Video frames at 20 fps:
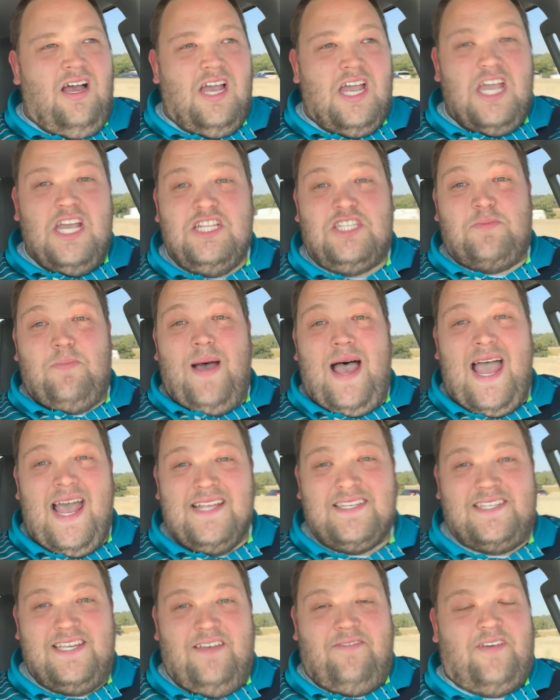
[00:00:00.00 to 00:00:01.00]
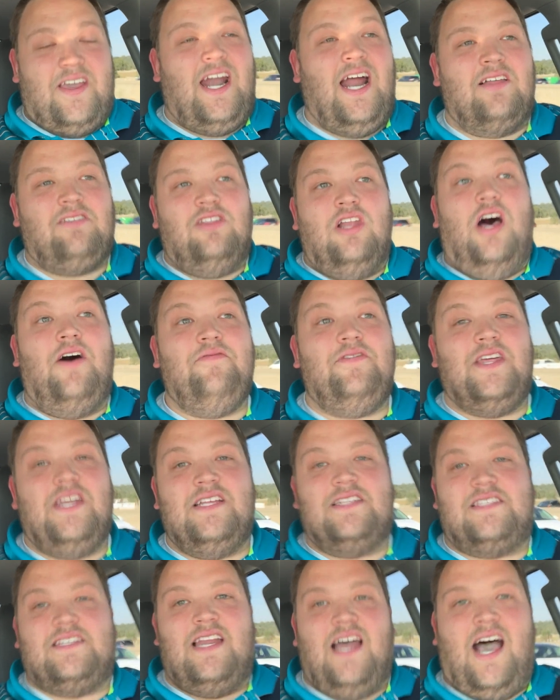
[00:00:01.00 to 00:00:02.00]
It's massive, and I love that
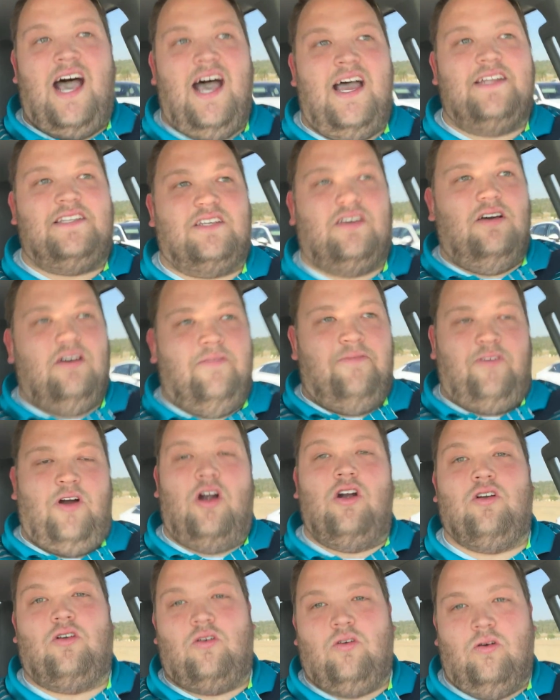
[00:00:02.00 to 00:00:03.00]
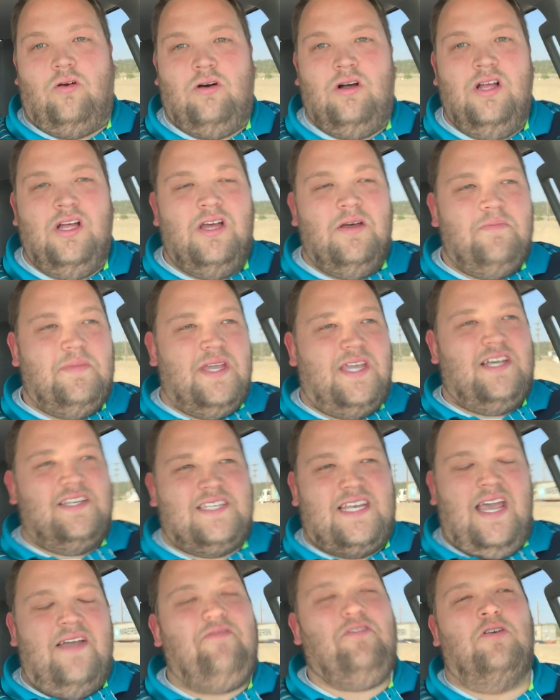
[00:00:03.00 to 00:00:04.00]
it's not vertical,
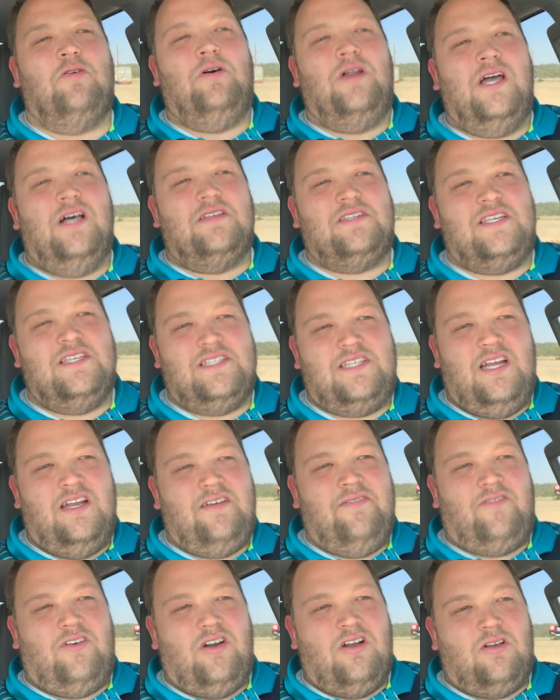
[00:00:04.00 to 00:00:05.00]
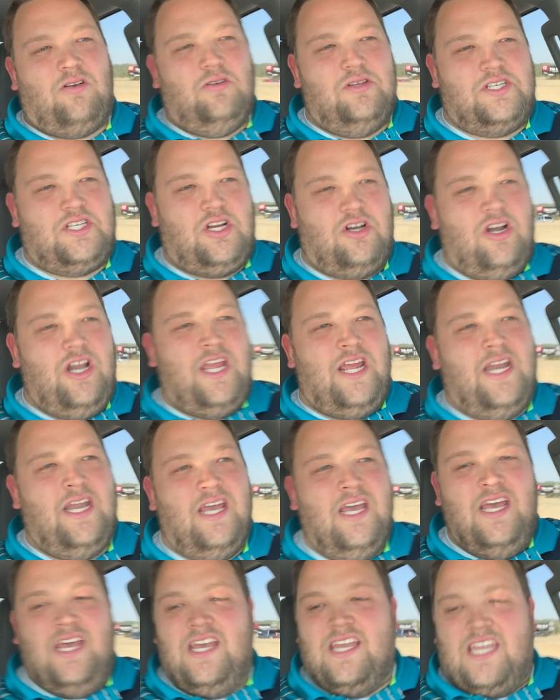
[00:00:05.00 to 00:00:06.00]
because everyone else has done a vertical
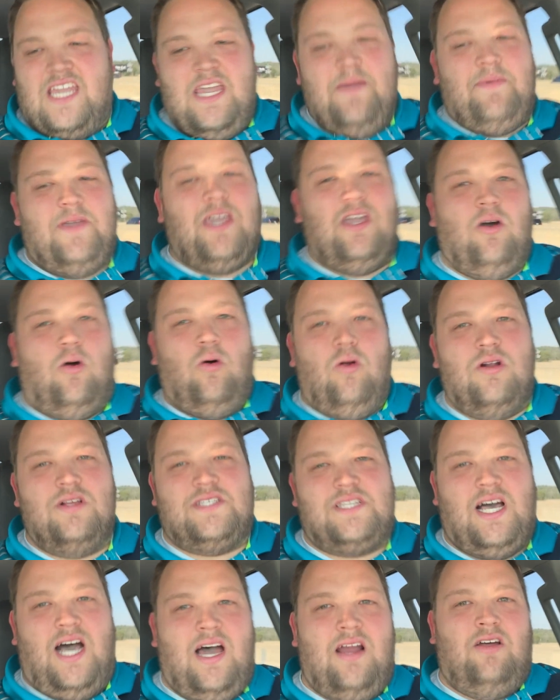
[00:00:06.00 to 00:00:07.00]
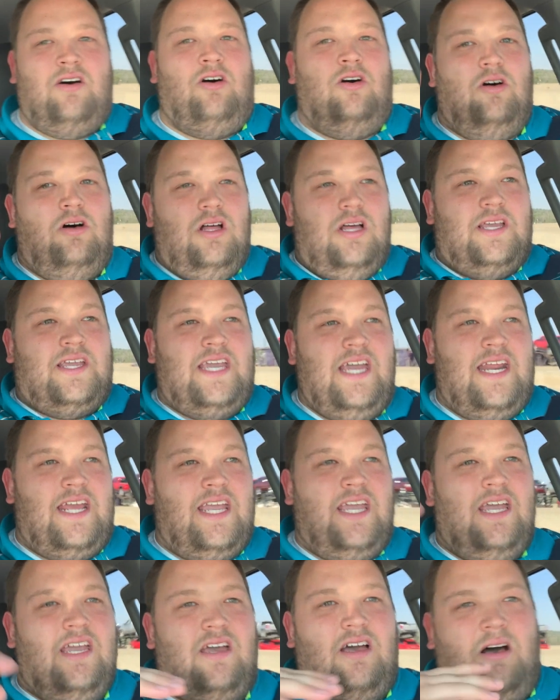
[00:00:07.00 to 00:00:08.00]
screen, keeping it horizontal,
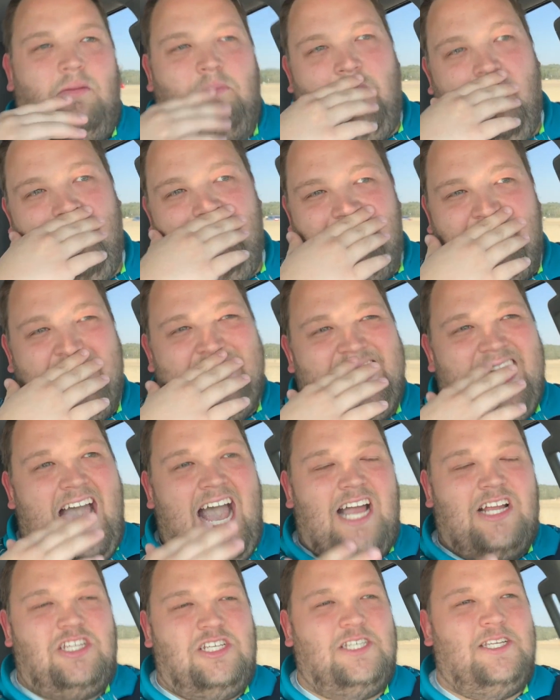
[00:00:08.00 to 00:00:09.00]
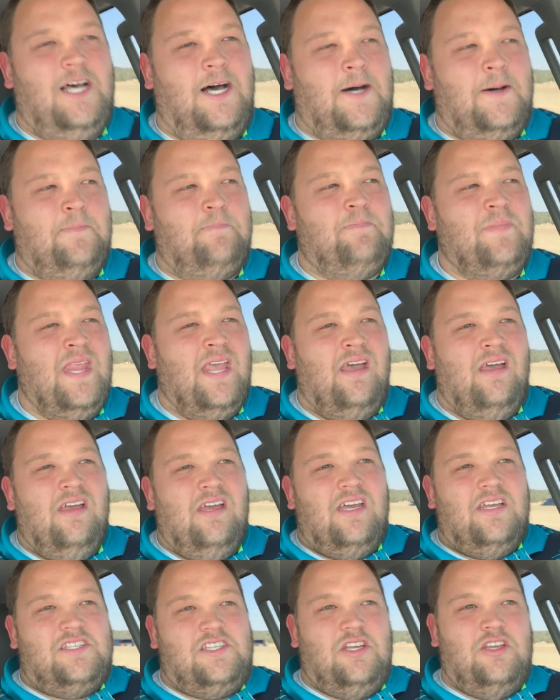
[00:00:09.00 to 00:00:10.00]
getting it above the dash
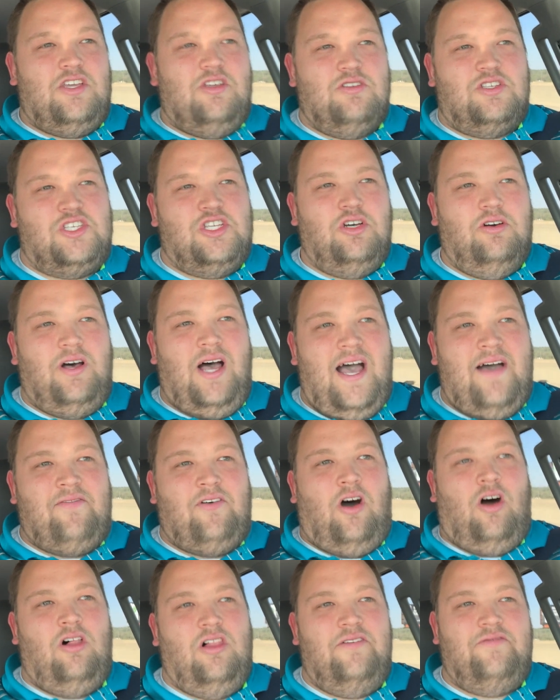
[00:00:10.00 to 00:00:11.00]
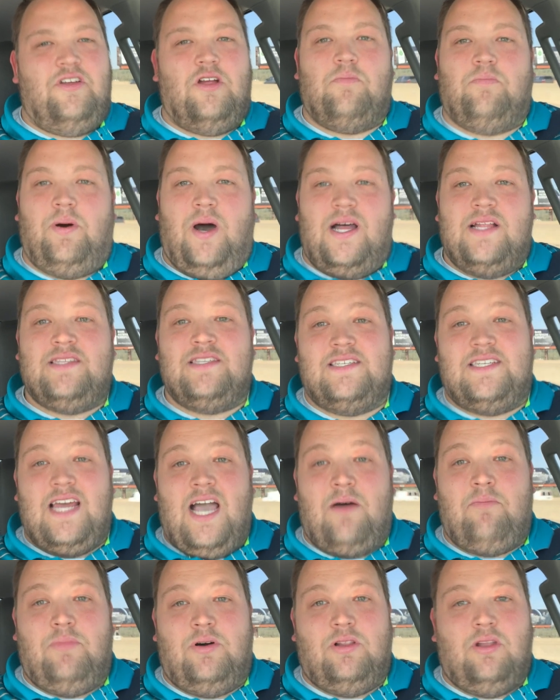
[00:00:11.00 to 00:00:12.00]
some, so you still have all of your buttons
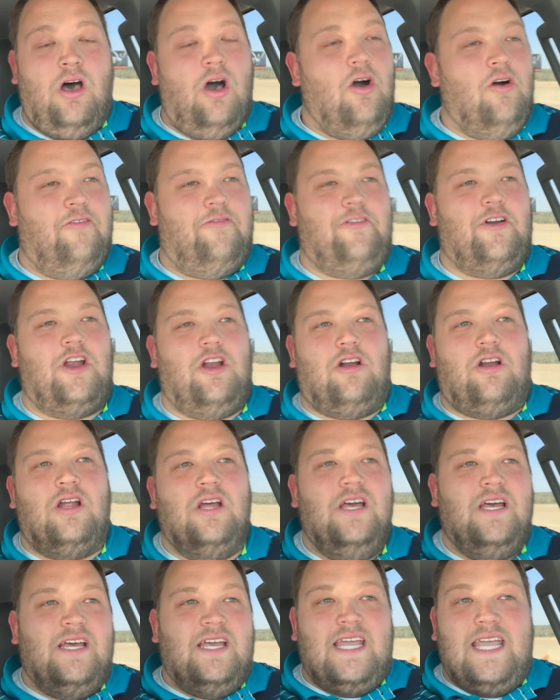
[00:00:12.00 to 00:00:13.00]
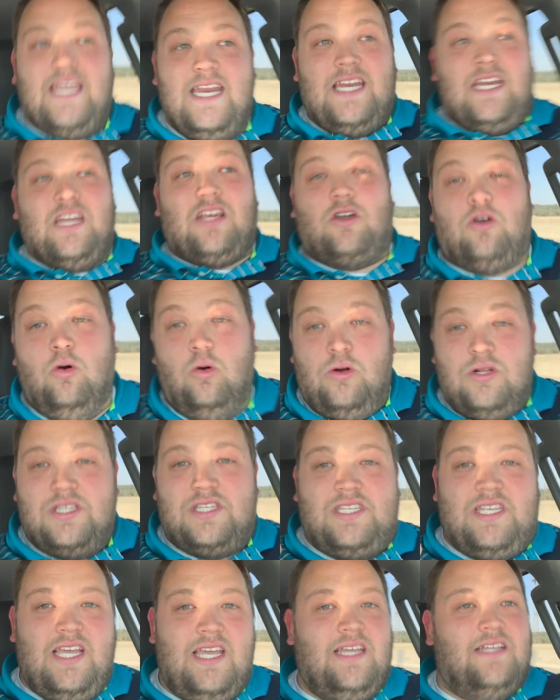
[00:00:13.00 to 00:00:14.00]
down below for your heated and cooled
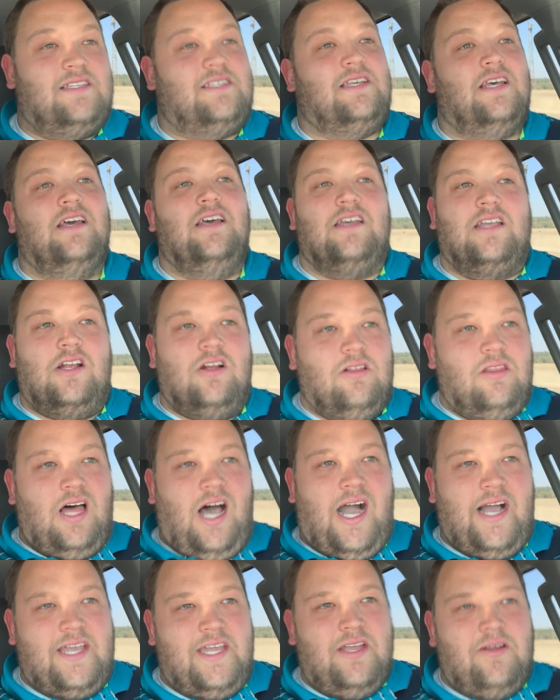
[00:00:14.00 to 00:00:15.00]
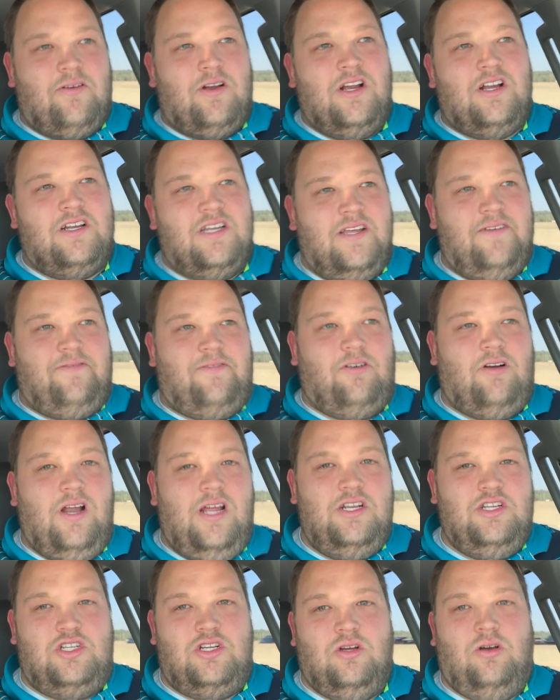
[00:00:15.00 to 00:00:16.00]
seats, your locking rear
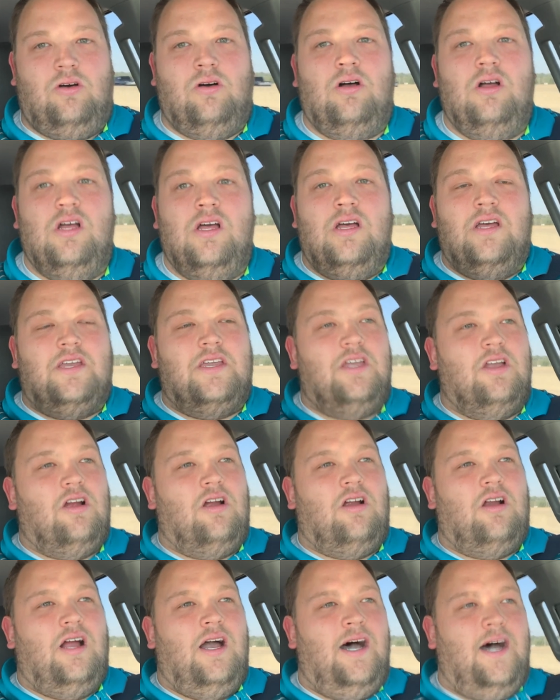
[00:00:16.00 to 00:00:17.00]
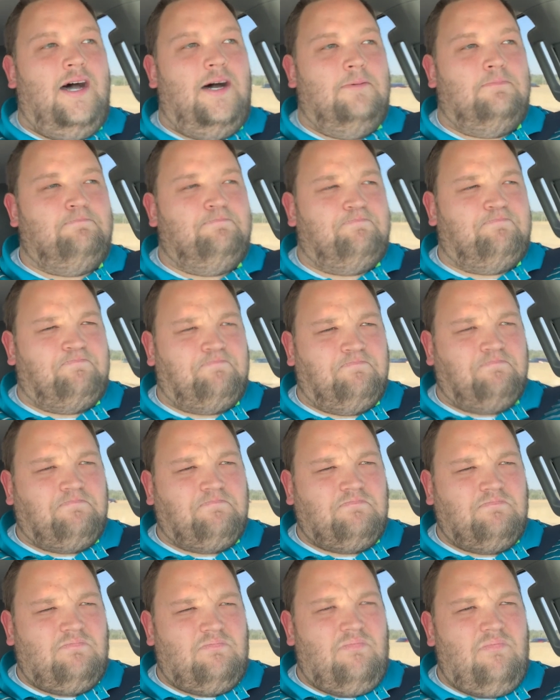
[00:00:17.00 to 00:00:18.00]
differential, your
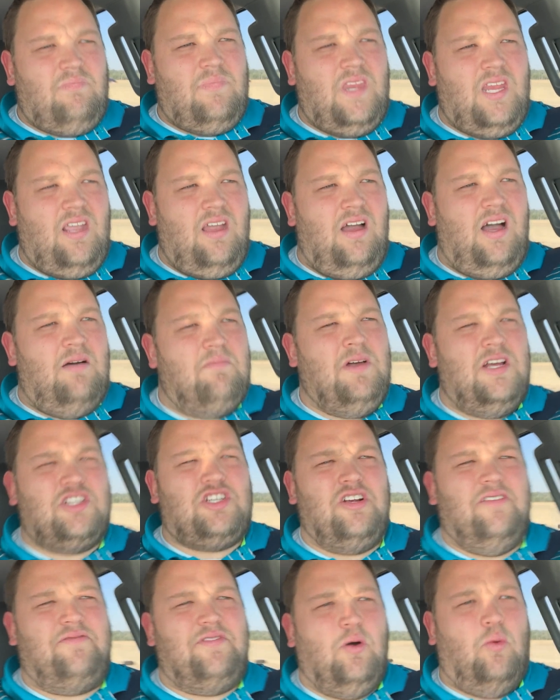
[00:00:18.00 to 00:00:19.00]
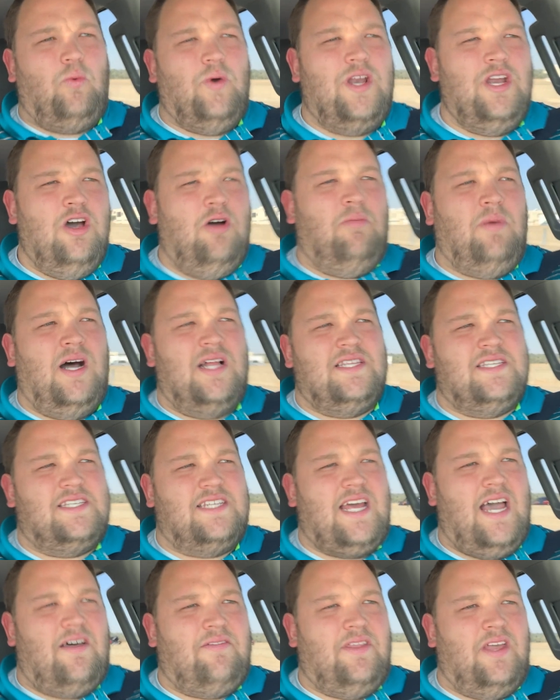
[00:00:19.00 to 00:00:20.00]
I'm not sure if the window button's
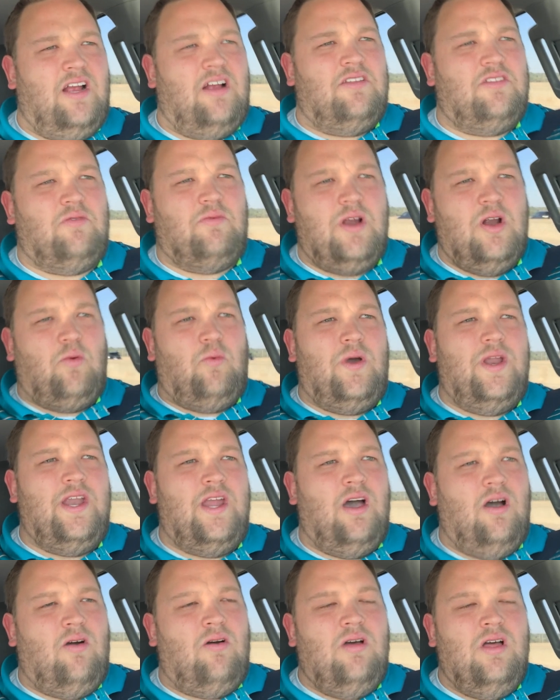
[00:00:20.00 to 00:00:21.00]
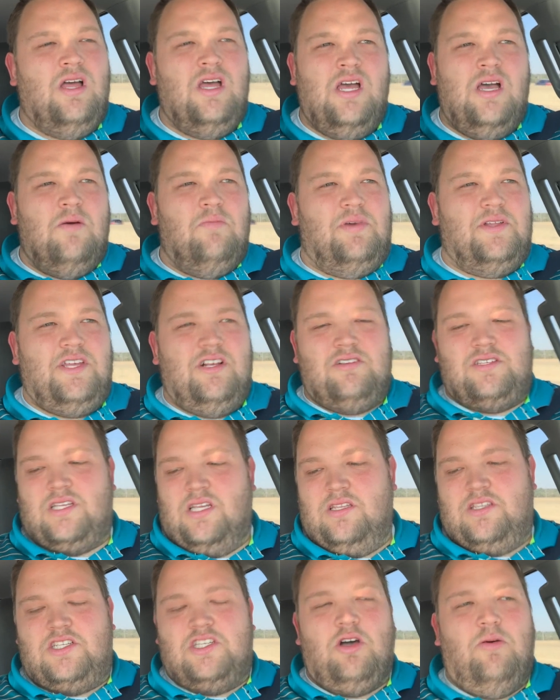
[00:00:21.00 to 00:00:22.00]
down there, the rear window, but there's
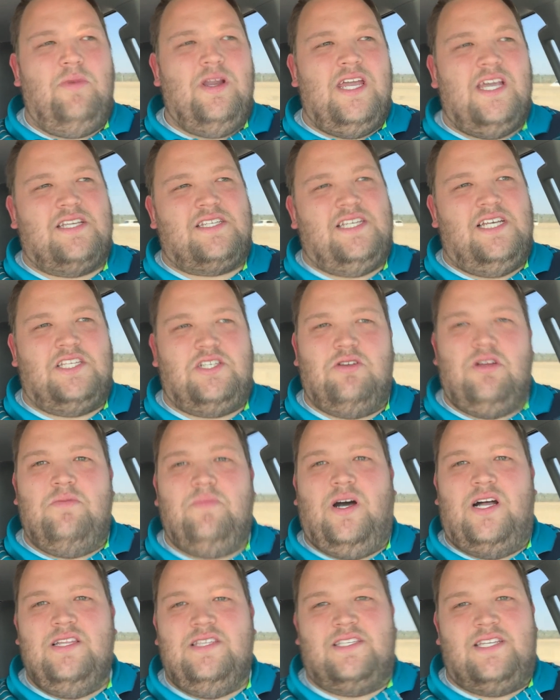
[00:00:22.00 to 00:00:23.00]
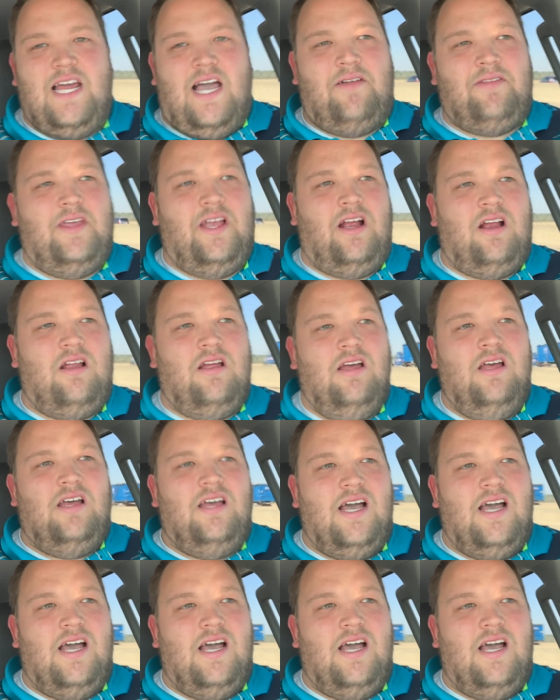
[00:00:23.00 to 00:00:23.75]
so many accessory buttons down there.